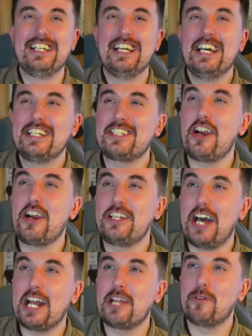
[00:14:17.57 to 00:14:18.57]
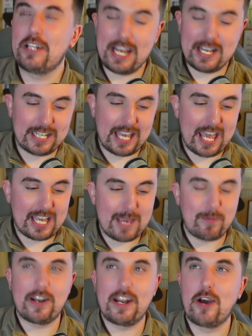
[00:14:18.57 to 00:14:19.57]
Sorry to anyone that is a
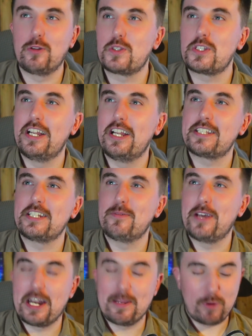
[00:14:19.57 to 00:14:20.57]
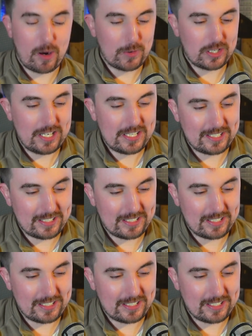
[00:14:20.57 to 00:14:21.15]
gatekeeper and now doesn't listen to me anymore. But sure, listen,